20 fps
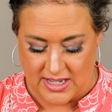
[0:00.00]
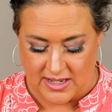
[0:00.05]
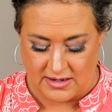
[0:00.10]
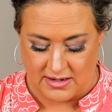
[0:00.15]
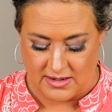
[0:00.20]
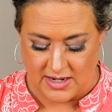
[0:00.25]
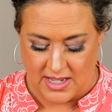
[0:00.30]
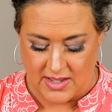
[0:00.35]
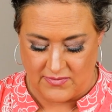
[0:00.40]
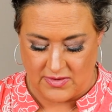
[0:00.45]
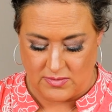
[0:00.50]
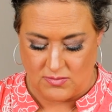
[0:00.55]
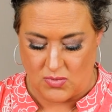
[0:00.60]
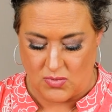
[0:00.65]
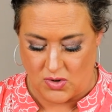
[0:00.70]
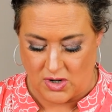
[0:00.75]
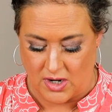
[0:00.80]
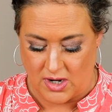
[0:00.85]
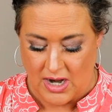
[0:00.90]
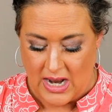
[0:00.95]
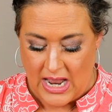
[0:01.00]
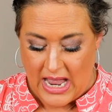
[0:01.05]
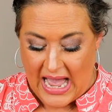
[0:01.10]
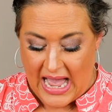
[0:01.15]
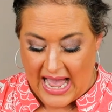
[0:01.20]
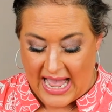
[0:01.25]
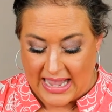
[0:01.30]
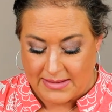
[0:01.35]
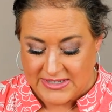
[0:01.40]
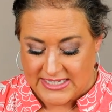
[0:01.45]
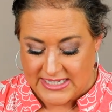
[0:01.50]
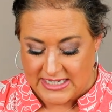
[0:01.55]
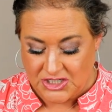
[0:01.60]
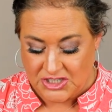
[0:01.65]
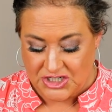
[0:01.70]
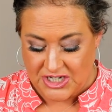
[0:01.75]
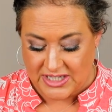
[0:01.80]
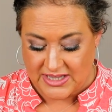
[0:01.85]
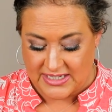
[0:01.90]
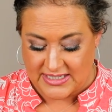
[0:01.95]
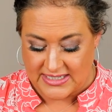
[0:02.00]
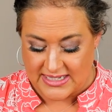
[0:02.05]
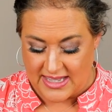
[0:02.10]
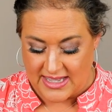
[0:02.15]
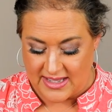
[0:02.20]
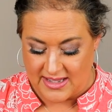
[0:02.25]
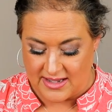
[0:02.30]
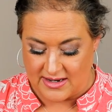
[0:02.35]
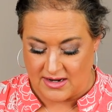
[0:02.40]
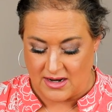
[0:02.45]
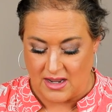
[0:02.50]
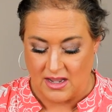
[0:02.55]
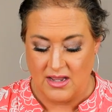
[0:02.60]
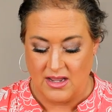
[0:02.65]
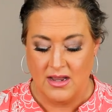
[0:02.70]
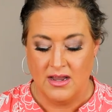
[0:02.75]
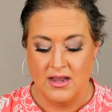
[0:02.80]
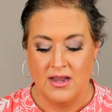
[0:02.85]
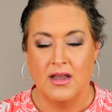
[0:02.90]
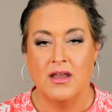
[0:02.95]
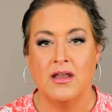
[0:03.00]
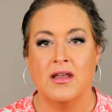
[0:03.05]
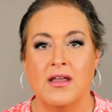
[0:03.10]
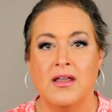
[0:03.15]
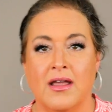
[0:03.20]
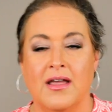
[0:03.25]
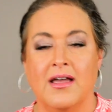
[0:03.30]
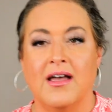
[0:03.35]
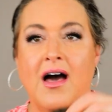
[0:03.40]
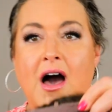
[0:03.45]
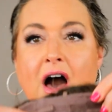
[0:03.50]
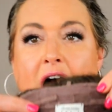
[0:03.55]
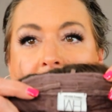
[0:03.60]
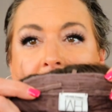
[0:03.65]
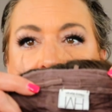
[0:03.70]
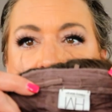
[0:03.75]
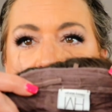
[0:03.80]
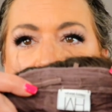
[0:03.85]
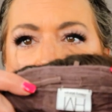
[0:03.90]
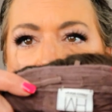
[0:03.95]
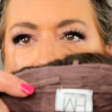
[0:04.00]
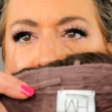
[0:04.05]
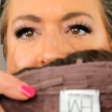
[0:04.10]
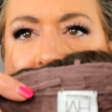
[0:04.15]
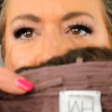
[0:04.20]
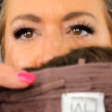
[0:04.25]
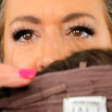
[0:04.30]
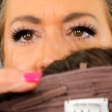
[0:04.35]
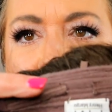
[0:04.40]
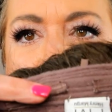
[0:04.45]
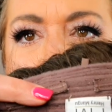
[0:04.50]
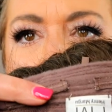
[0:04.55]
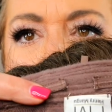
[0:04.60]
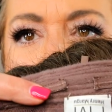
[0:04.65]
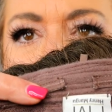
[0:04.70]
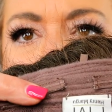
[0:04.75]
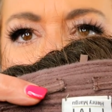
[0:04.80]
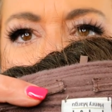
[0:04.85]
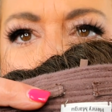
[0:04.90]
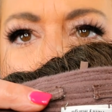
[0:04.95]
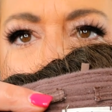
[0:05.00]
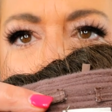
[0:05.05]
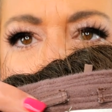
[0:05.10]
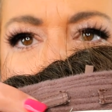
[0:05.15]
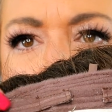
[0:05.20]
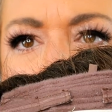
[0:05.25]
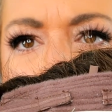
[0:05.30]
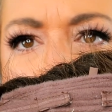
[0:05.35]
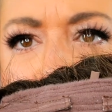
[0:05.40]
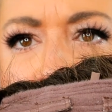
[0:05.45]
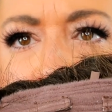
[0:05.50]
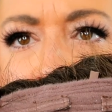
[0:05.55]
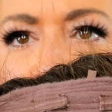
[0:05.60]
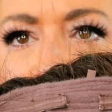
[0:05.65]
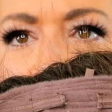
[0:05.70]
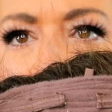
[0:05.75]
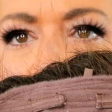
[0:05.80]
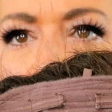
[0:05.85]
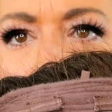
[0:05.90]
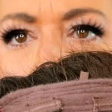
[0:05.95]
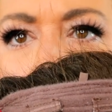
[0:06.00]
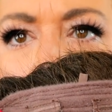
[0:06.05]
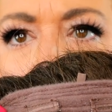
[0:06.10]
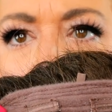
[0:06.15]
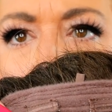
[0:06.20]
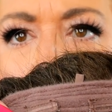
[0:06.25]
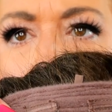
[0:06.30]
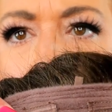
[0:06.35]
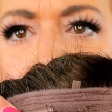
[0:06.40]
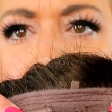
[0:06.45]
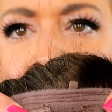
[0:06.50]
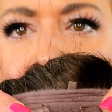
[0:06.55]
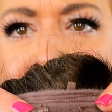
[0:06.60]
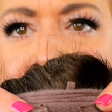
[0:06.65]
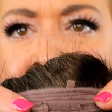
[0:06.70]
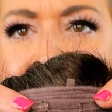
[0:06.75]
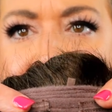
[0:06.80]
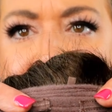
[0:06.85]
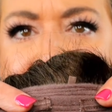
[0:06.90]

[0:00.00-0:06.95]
it in even more. I'm cinching this in a lot. Look at how far in. All of